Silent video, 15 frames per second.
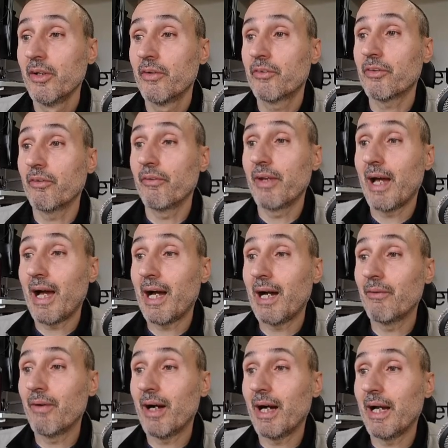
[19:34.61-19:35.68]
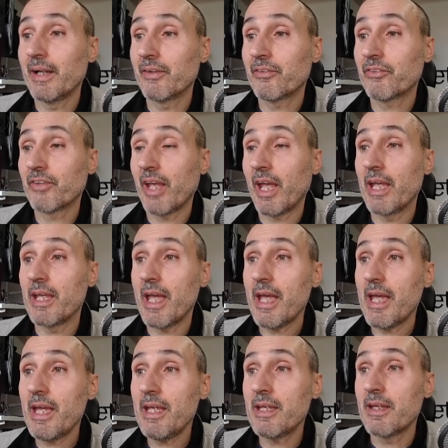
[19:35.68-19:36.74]
So now I say,
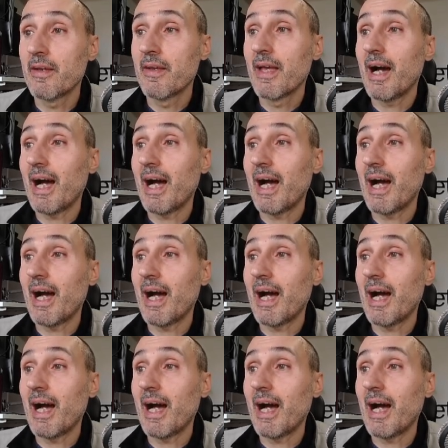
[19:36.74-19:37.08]
hey,